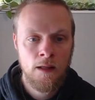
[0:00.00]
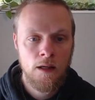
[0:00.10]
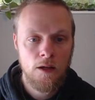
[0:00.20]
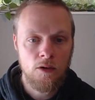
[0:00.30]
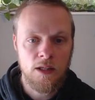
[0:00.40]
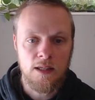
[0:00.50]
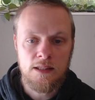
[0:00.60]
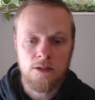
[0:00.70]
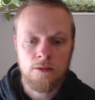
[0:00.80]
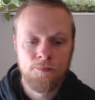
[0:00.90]
Okay,
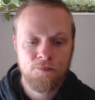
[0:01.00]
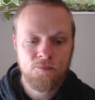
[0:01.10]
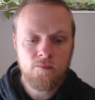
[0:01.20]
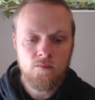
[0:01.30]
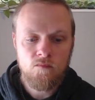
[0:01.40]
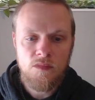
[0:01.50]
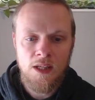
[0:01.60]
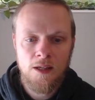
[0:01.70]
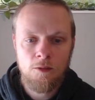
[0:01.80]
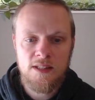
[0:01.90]
so
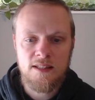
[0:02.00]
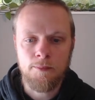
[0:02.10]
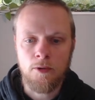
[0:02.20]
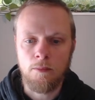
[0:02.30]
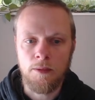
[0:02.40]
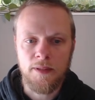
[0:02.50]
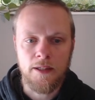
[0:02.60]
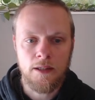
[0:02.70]
what's the problem here?